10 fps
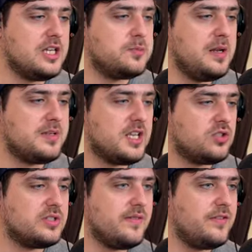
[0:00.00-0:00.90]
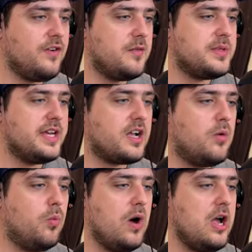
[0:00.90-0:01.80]
speed limit is one hundred seventy-five, but they're
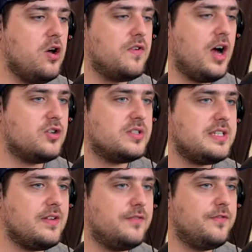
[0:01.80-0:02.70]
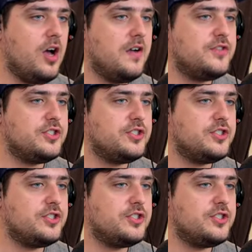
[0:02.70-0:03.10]
going way over one hundred seventy-five.